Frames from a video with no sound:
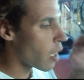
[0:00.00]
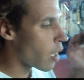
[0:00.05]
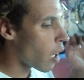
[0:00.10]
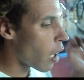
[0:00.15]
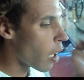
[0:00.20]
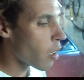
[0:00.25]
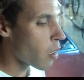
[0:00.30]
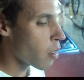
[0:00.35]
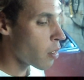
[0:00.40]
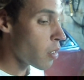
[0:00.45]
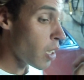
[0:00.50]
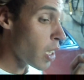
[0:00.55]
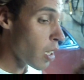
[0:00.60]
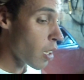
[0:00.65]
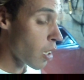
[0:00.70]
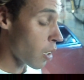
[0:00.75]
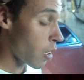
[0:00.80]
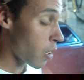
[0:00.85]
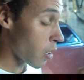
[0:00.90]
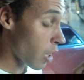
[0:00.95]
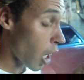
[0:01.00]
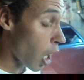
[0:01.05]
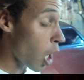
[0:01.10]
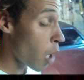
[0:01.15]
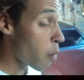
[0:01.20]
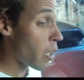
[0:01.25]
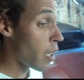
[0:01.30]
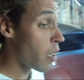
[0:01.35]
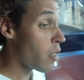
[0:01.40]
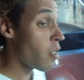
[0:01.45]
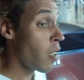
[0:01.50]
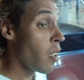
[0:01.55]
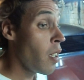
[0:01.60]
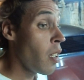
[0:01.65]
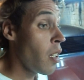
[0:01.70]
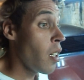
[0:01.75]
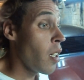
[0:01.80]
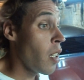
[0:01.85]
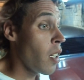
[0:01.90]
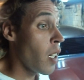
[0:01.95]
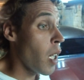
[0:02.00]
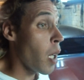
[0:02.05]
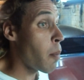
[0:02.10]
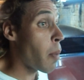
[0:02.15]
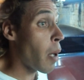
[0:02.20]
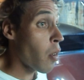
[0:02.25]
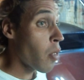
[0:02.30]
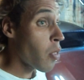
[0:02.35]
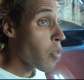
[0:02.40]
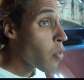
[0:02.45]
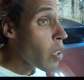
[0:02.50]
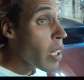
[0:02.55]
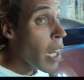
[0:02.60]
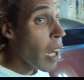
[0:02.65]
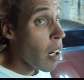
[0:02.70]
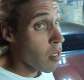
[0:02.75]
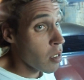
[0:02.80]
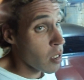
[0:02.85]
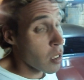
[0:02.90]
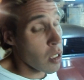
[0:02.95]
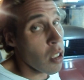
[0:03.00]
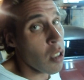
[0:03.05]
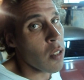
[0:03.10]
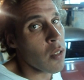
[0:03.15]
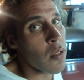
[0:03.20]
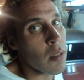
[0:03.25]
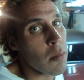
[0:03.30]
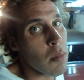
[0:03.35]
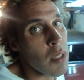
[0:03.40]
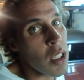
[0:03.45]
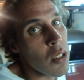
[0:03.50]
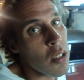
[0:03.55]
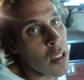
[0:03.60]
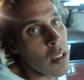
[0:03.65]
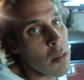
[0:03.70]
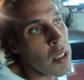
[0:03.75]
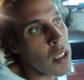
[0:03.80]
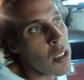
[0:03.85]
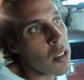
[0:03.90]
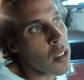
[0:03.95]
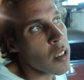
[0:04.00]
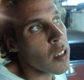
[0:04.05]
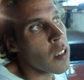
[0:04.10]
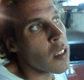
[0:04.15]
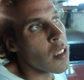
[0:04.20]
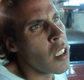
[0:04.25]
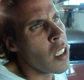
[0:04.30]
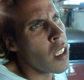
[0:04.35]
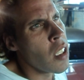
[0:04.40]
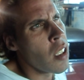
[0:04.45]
I got a comment about 3 hours ago from a YouTube user,